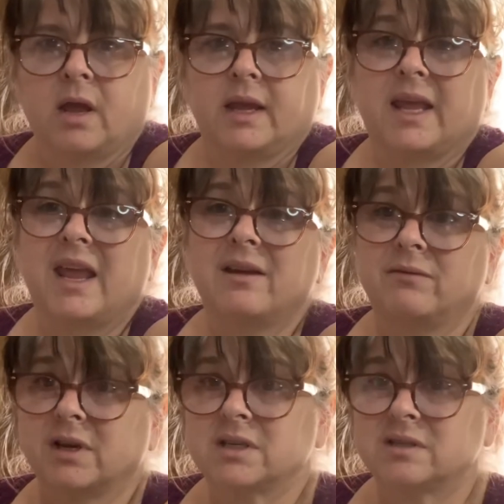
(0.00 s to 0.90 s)

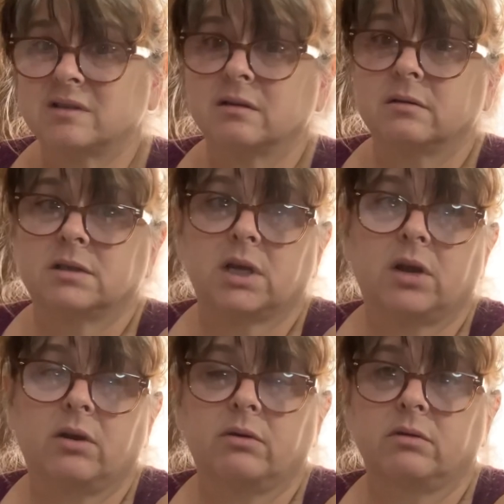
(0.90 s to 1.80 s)
canvas,
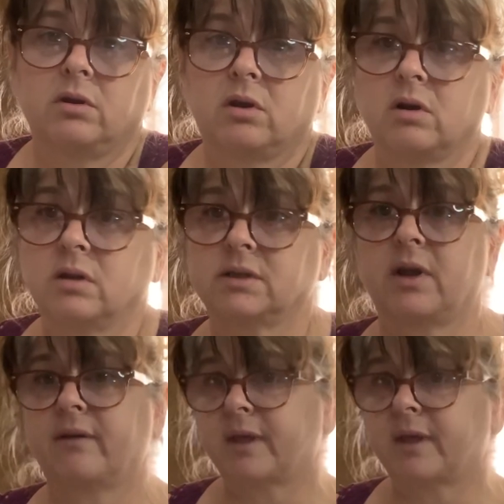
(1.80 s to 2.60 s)
so you can also have that